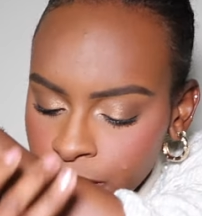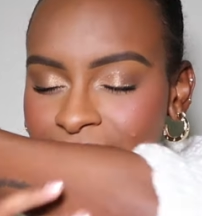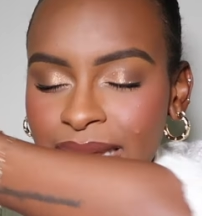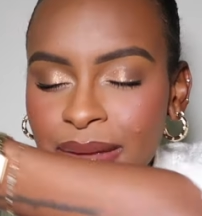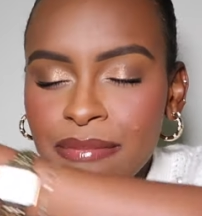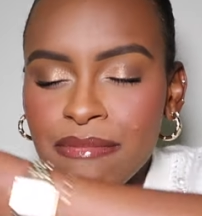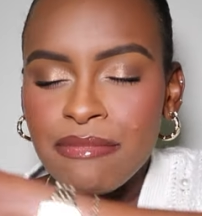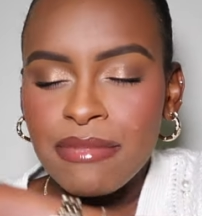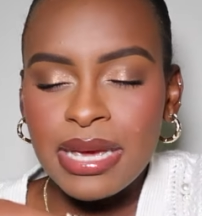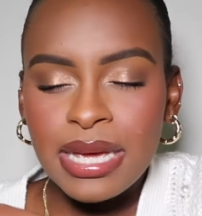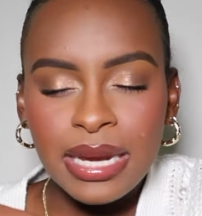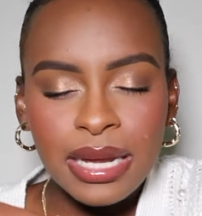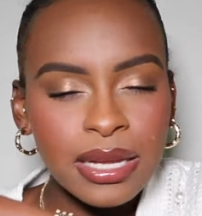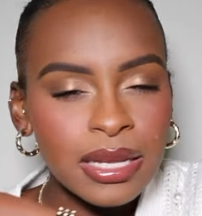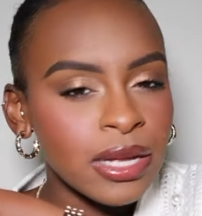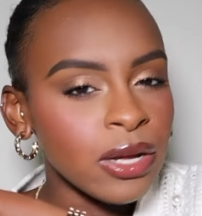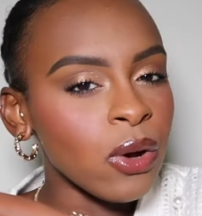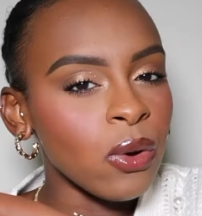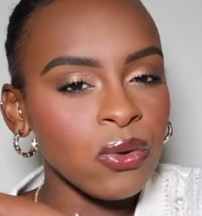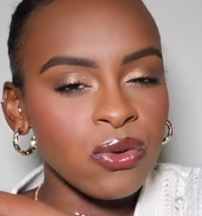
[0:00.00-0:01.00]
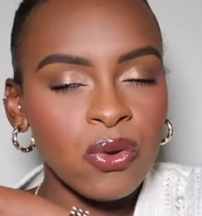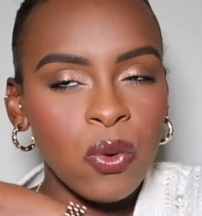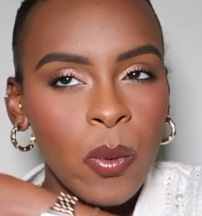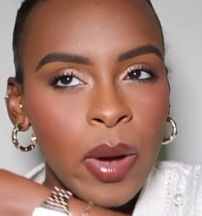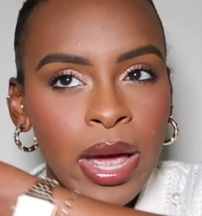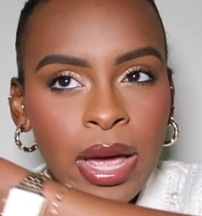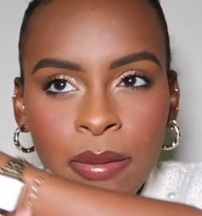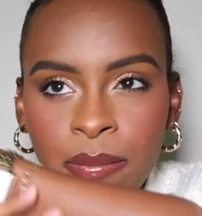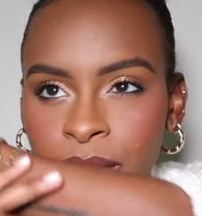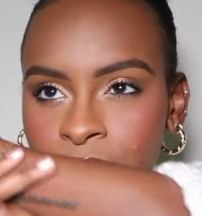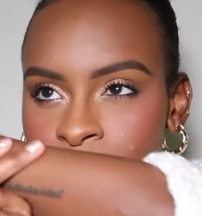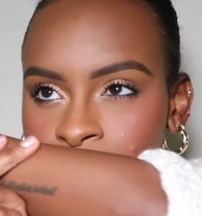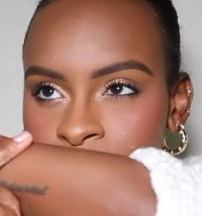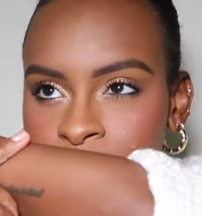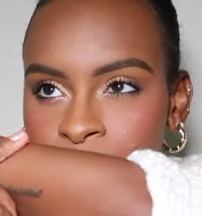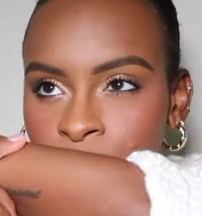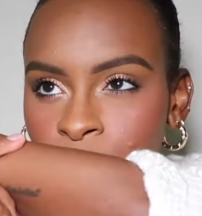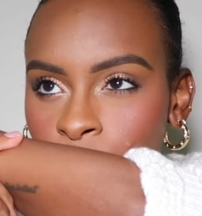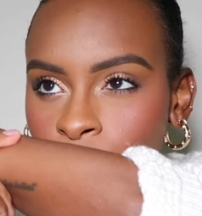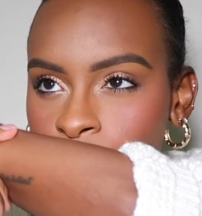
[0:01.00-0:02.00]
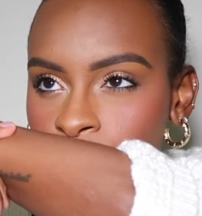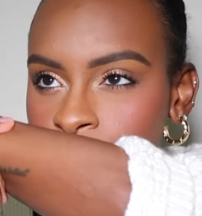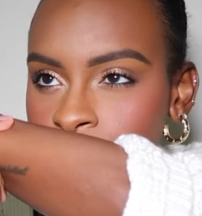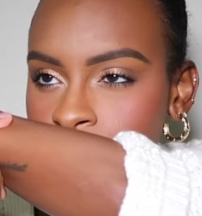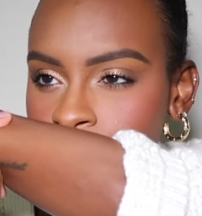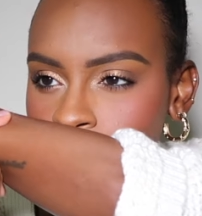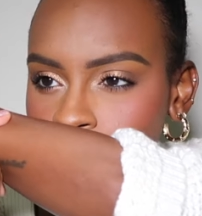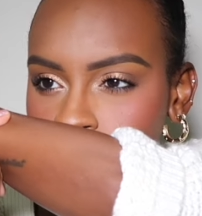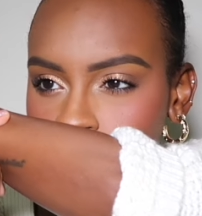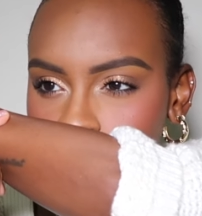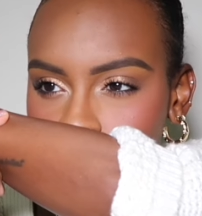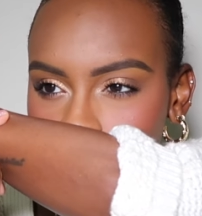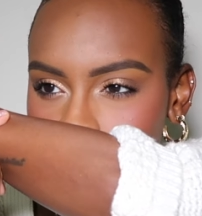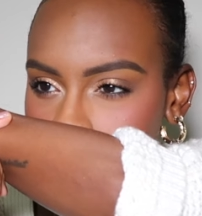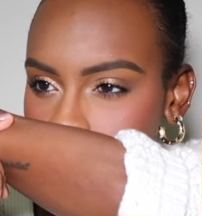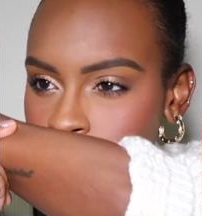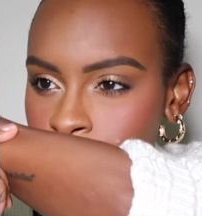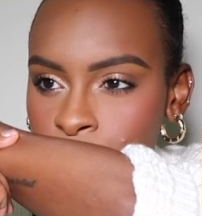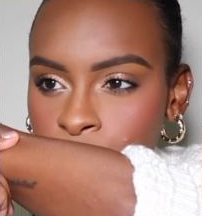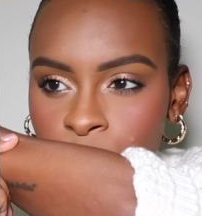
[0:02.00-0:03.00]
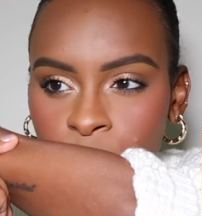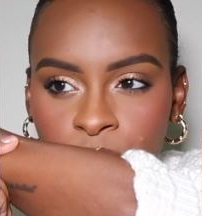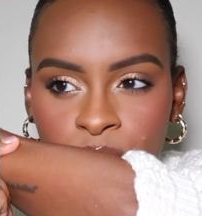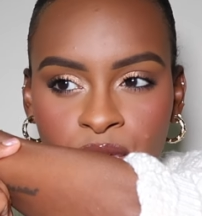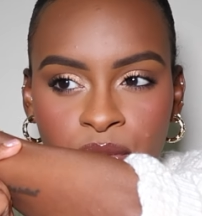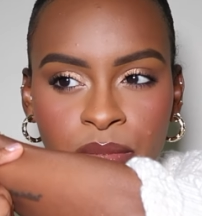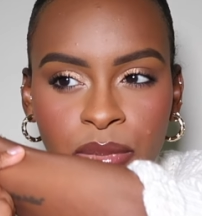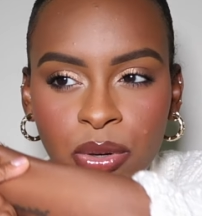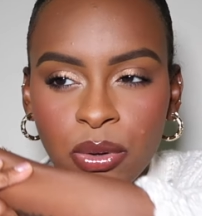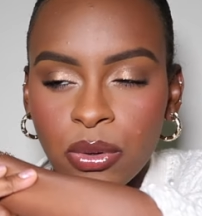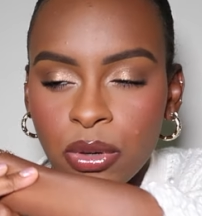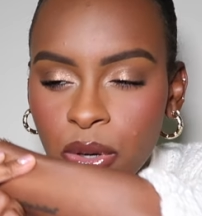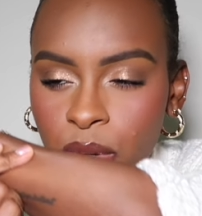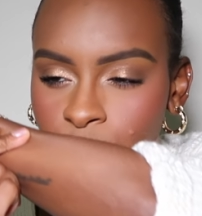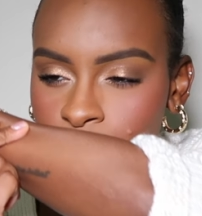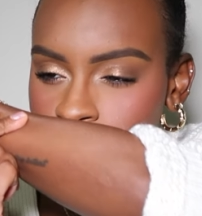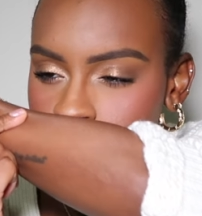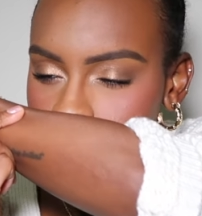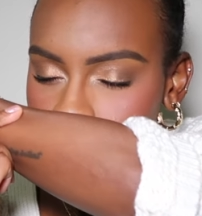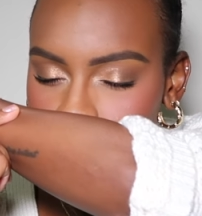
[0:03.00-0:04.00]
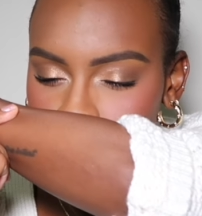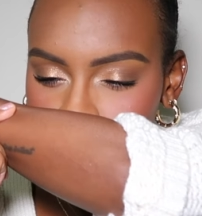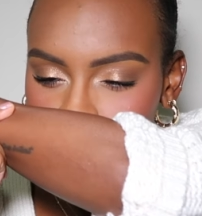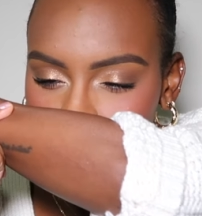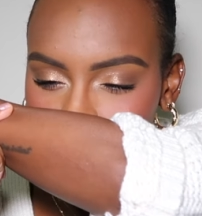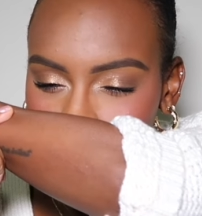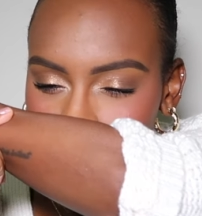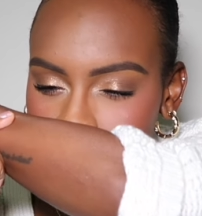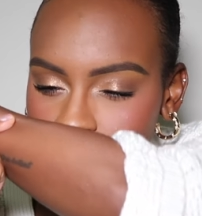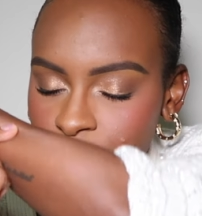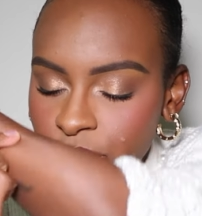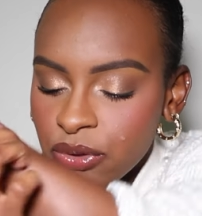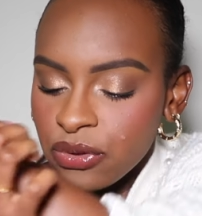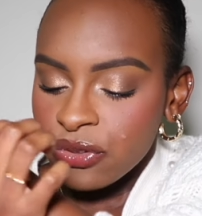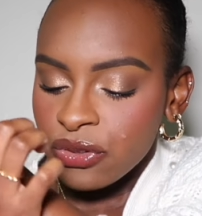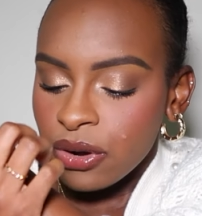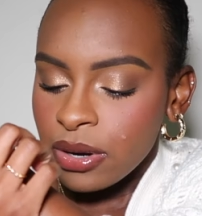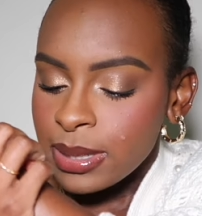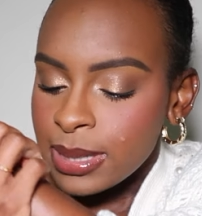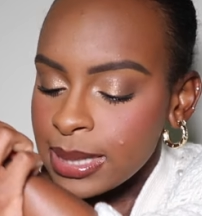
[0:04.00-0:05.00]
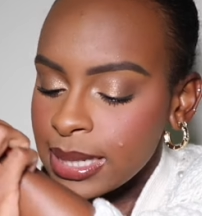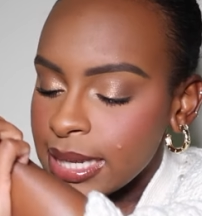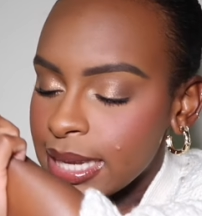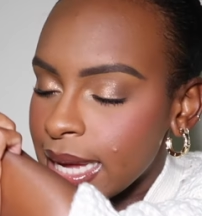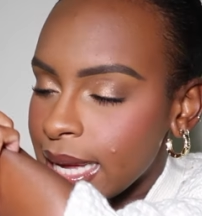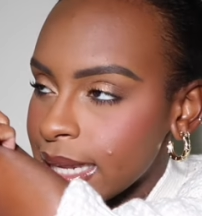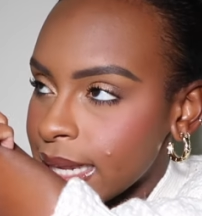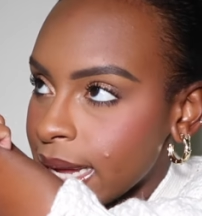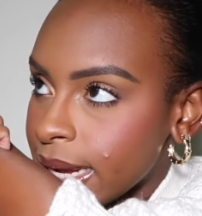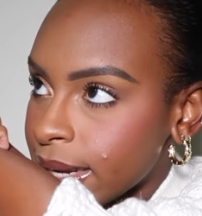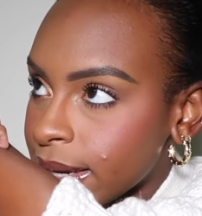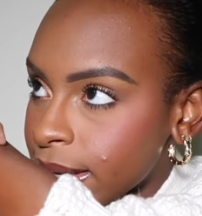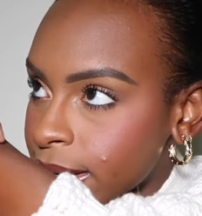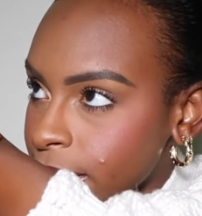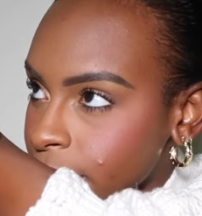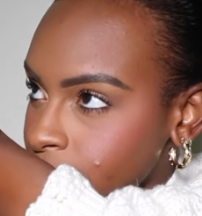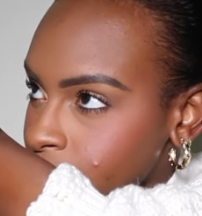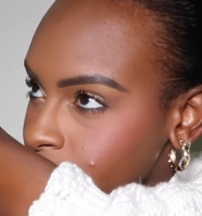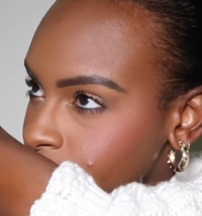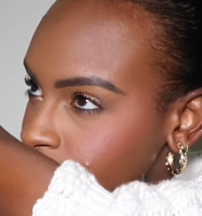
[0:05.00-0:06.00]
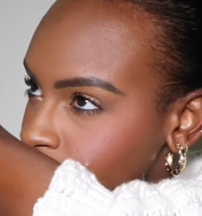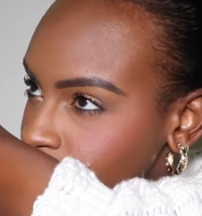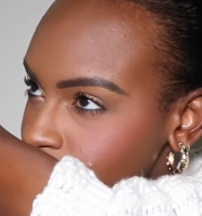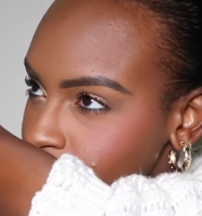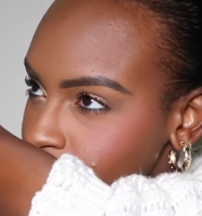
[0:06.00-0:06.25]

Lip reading: It immediately goes away because it goes into those middle notes and you start to get like a,